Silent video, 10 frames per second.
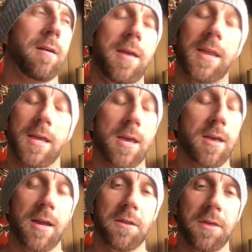
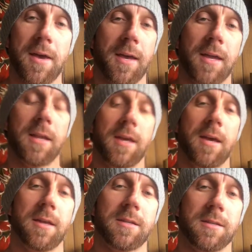Anything I can
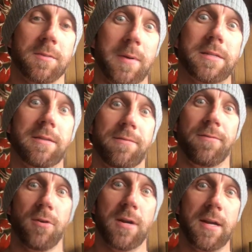get, especially
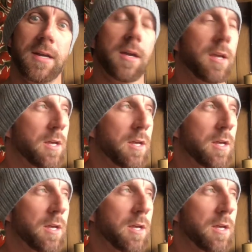free